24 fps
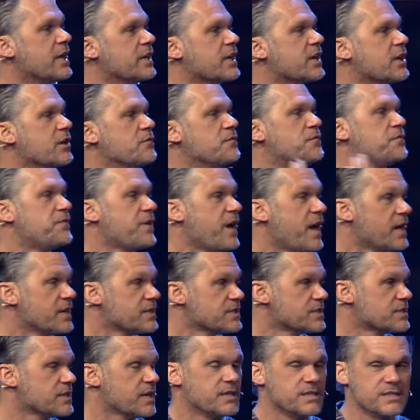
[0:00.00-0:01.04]
and
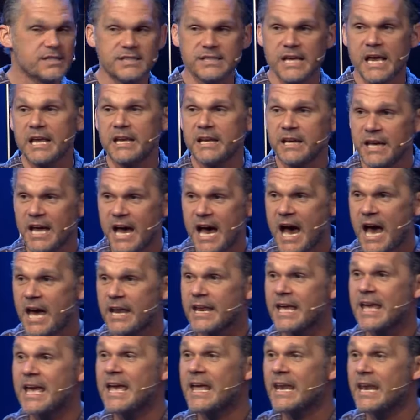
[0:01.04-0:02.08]
confess and say to
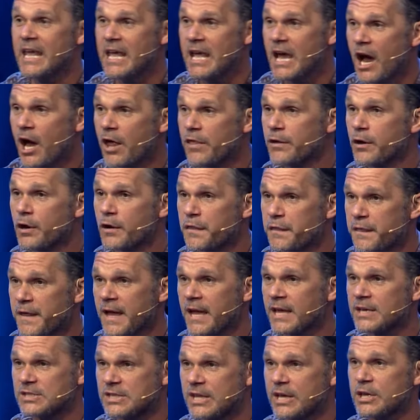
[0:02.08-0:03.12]
God any other
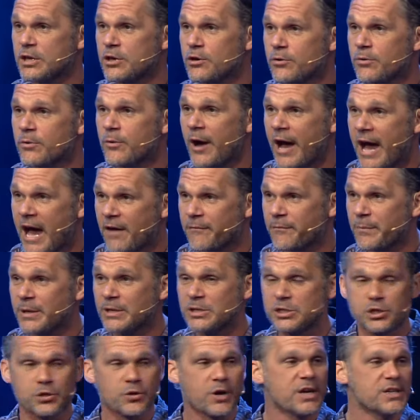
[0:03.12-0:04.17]
things that you have
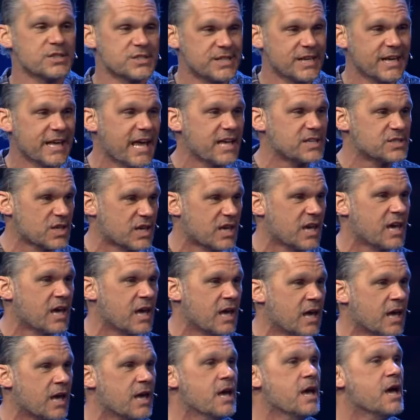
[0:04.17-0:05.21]
been trusting as
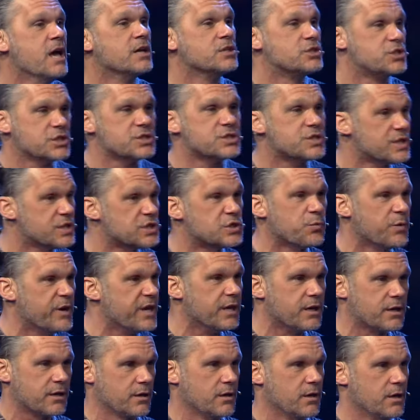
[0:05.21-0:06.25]
King just this
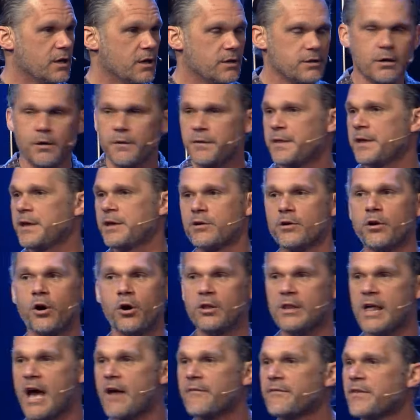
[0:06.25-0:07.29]
week. Don't think your
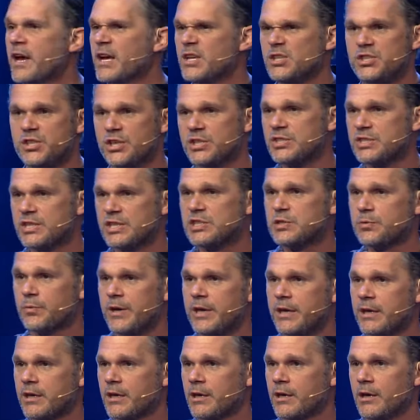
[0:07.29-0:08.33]
whole life, just this
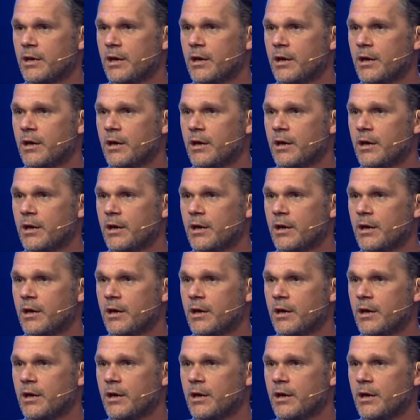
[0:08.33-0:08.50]
week.